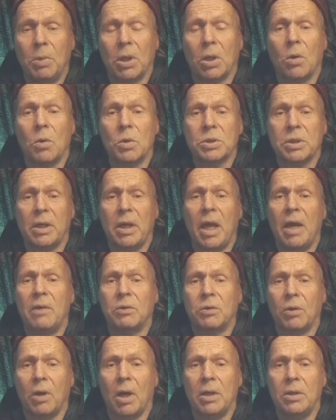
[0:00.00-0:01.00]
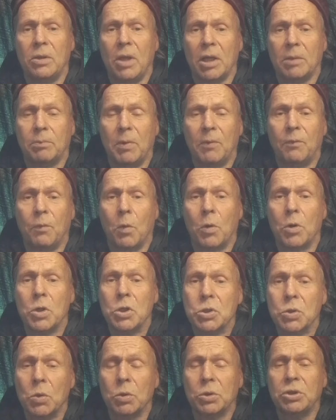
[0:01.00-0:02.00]
because I have tried that before
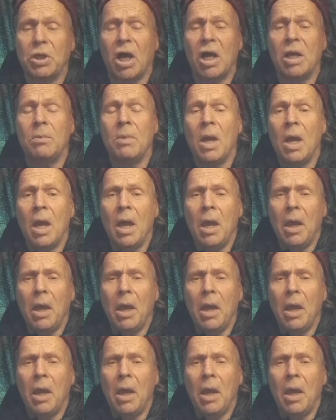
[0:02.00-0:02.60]
a short time,